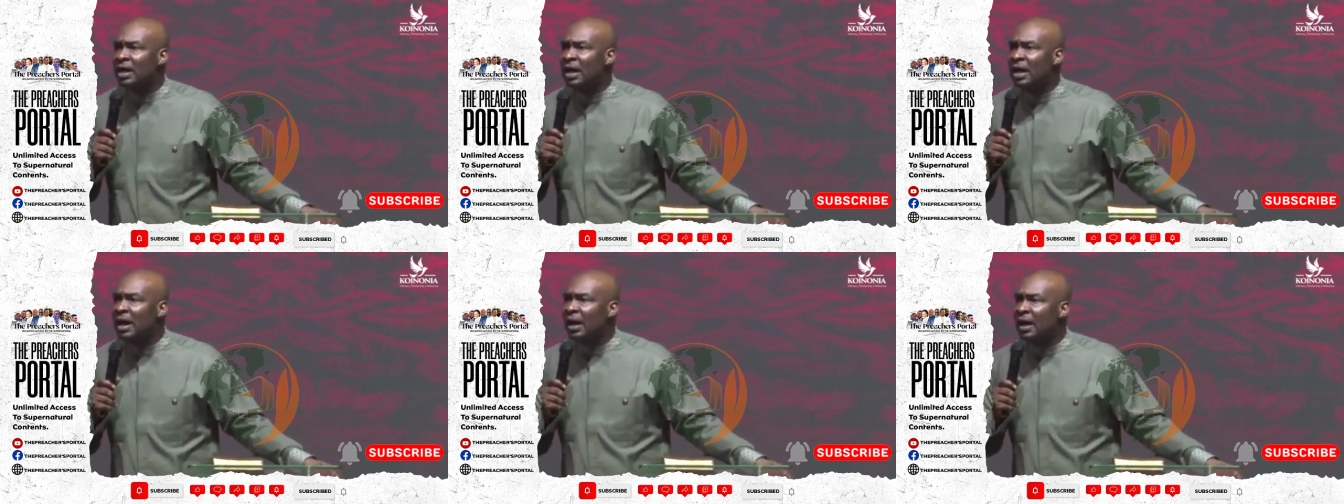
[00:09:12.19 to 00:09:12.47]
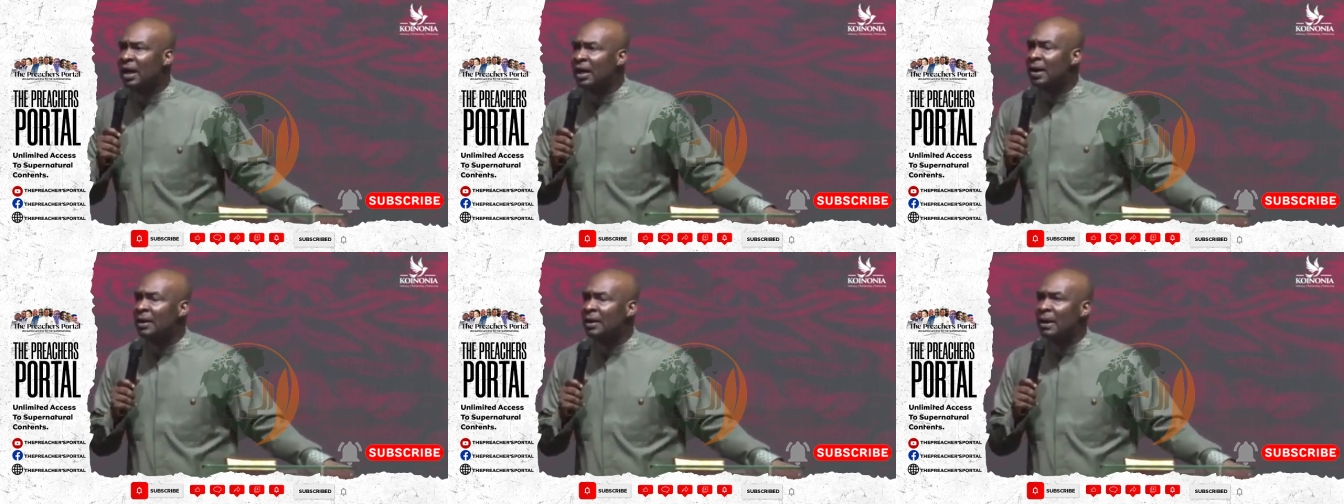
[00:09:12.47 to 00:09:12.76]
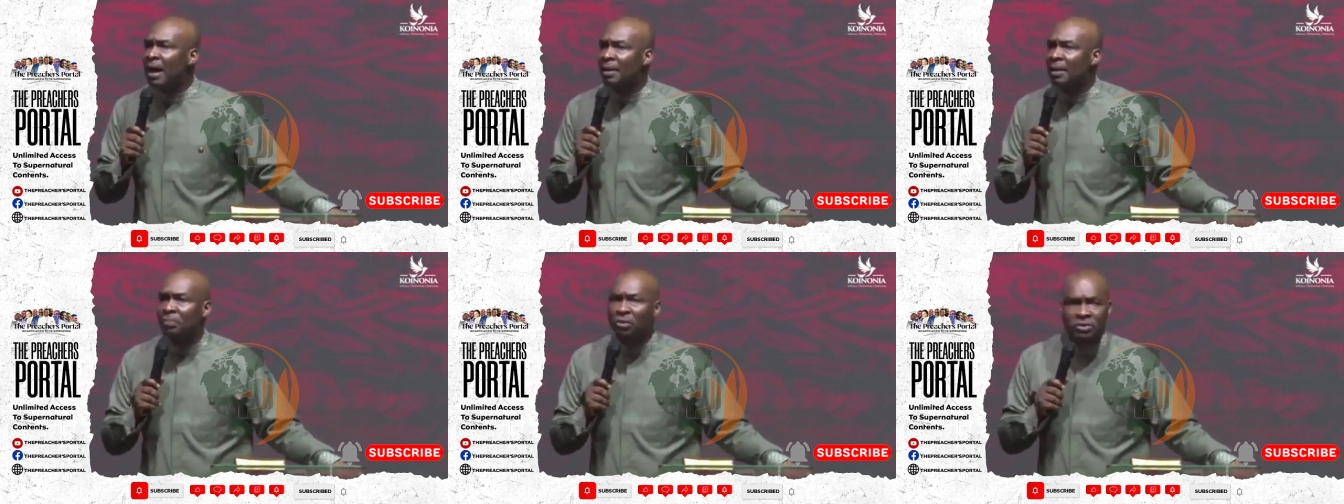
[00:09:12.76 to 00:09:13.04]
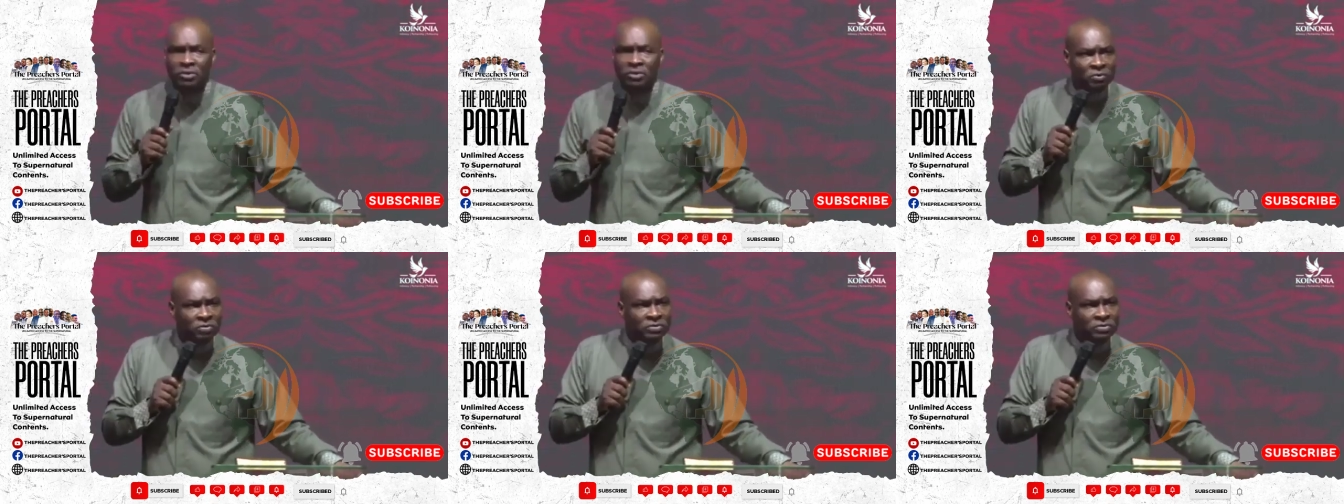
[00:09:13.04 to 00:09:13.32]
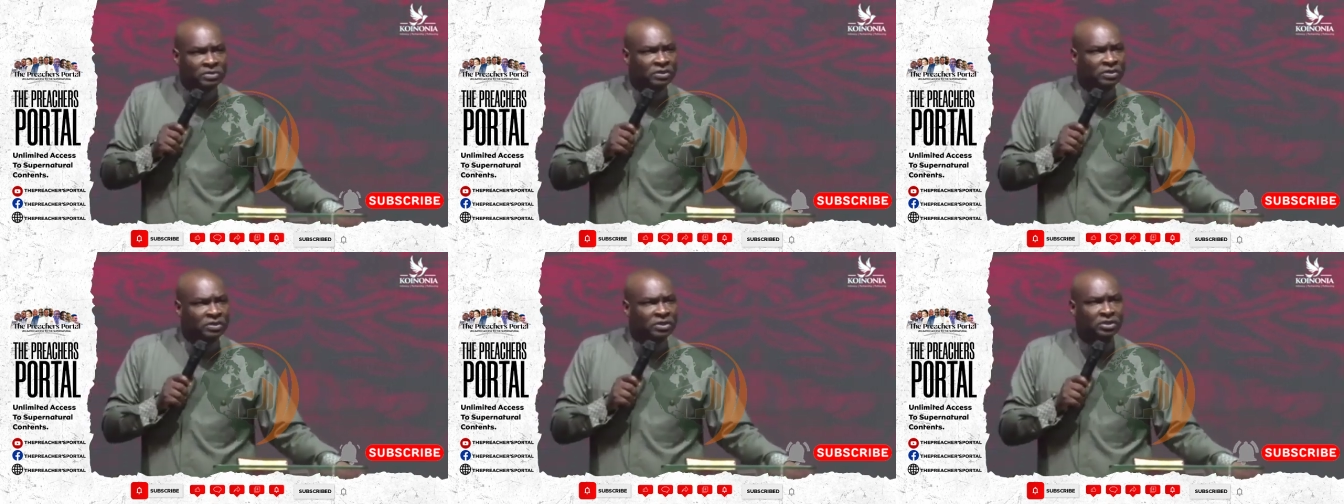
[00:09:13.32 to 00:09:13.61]
uh, uh,
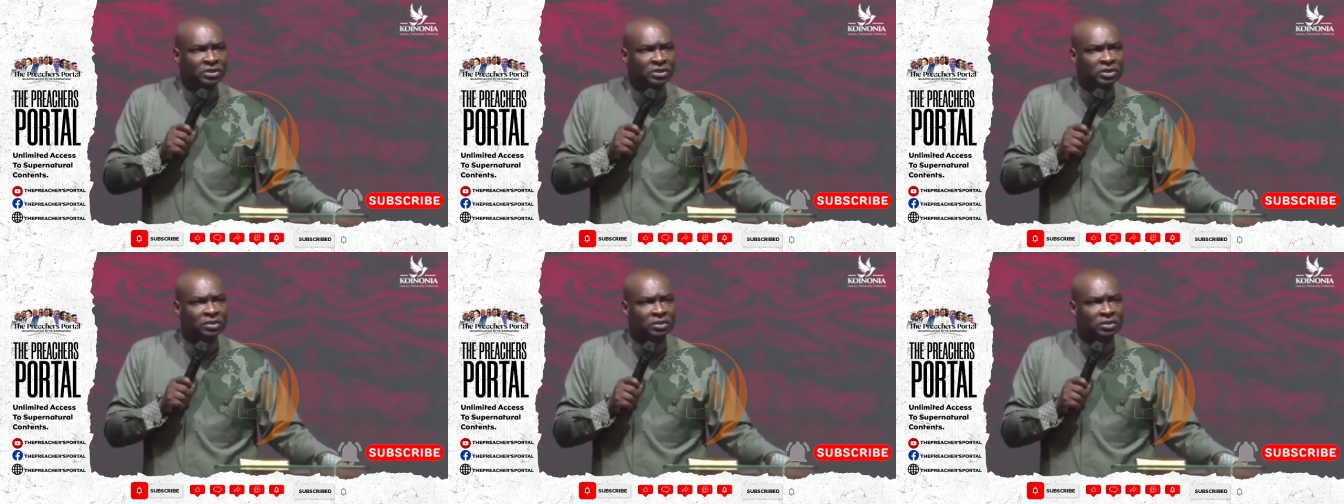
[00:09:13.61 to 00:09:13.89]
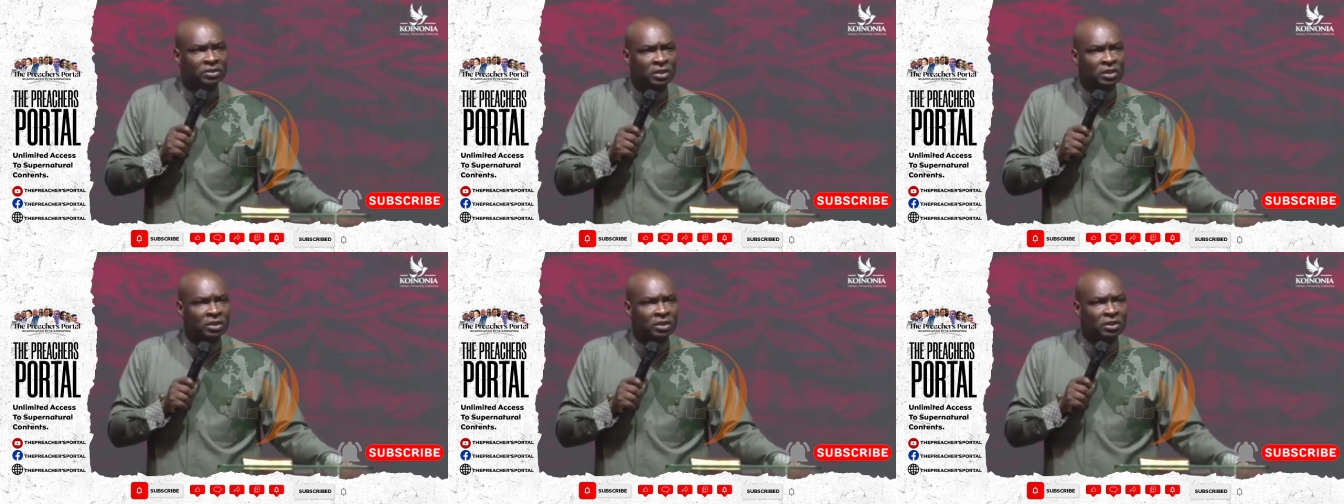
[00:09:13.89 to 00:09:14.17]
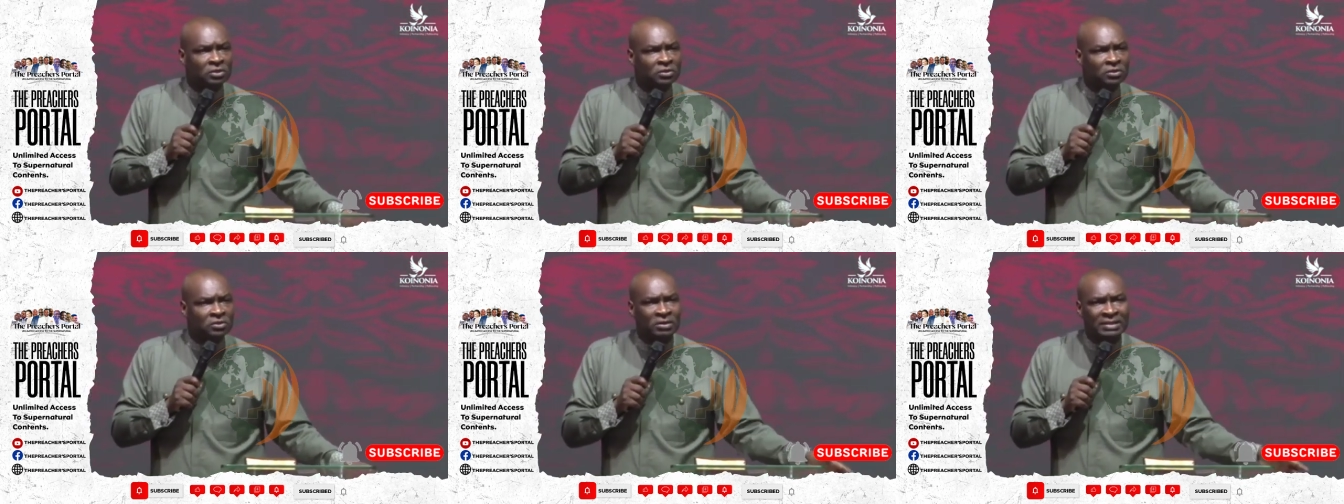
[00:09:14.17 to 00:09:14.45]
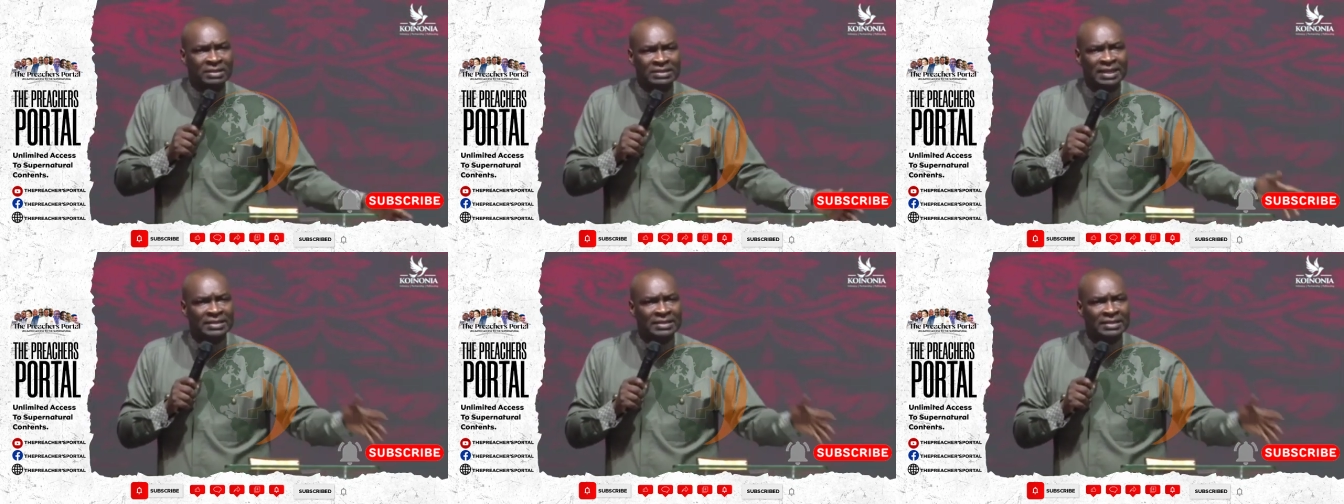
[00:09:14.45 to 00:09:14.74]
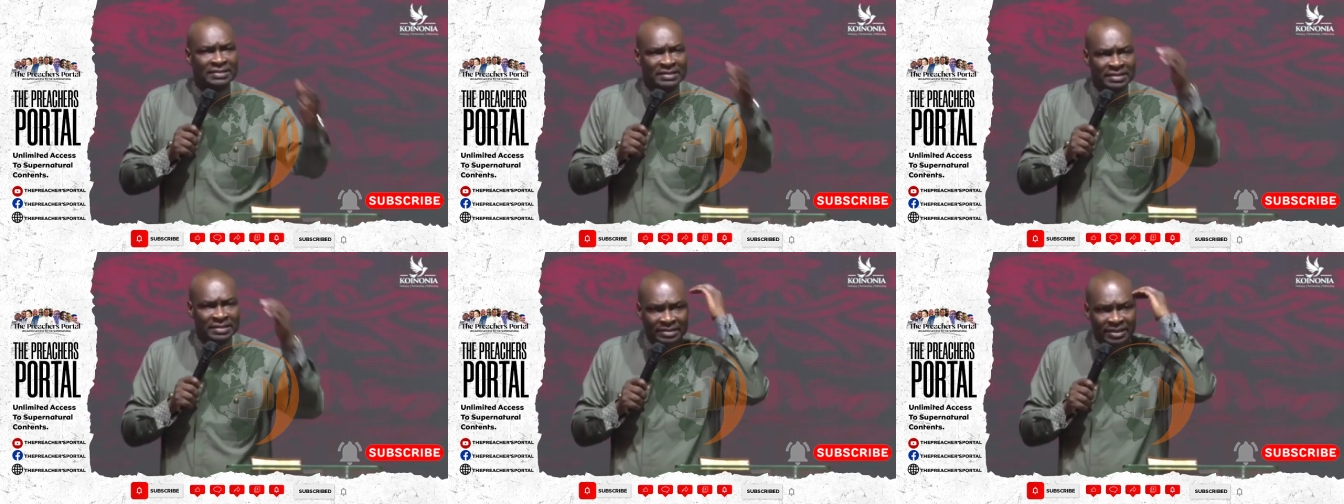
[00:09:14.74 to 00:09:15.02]
apostles teaching success
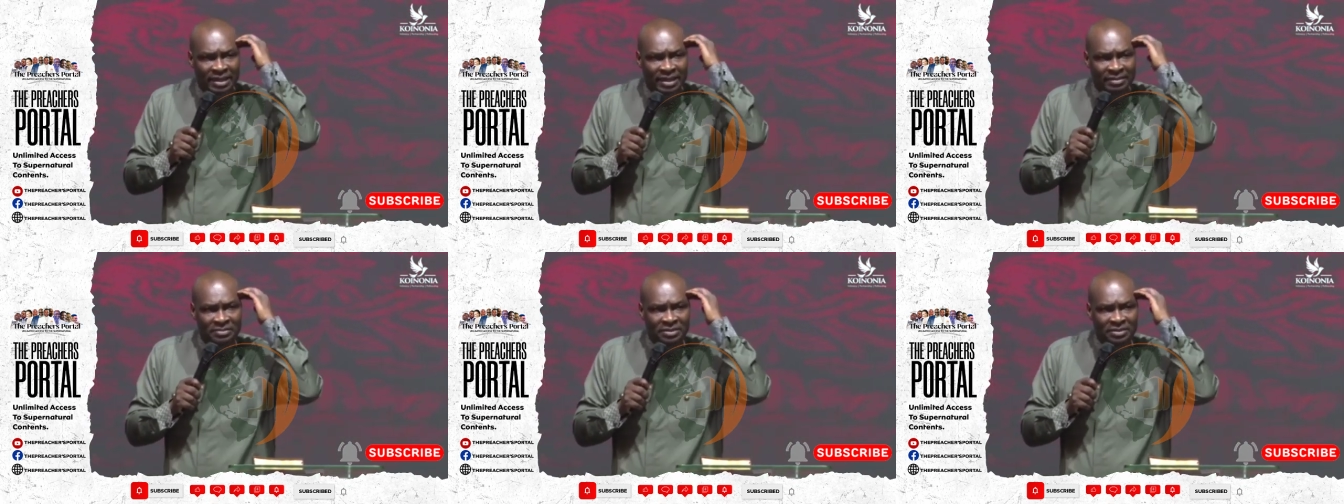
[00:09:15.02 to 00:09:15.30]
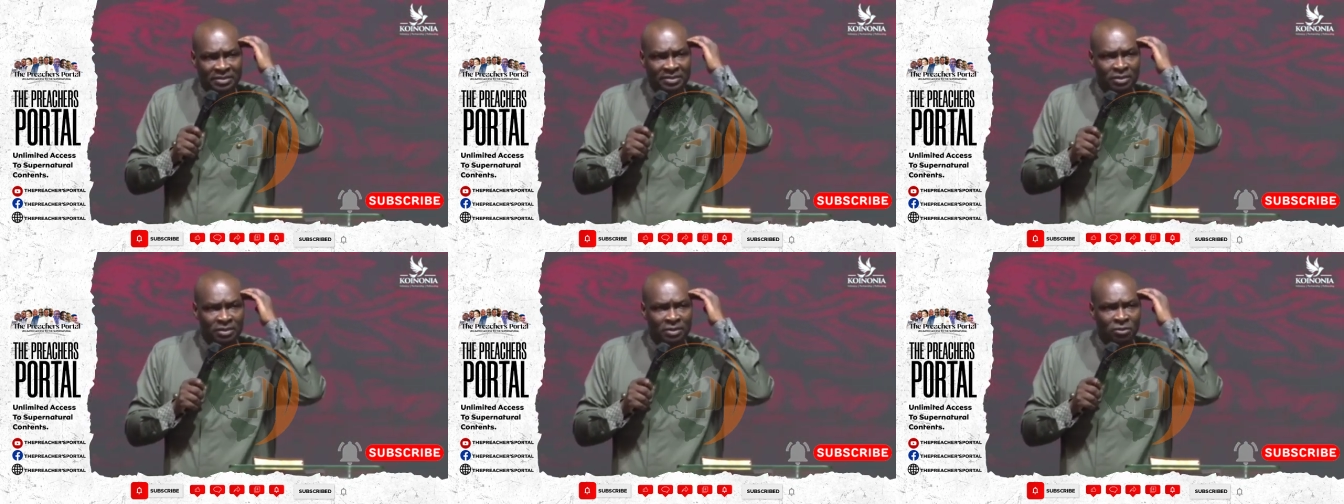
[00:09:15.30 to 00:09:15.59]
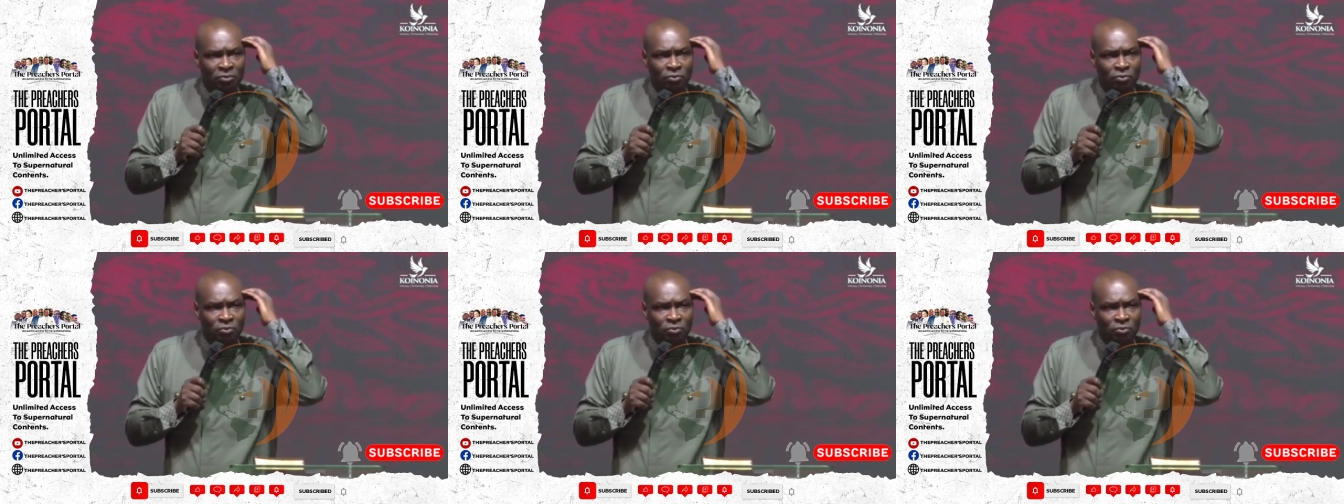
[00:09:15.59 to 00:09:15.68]
systems.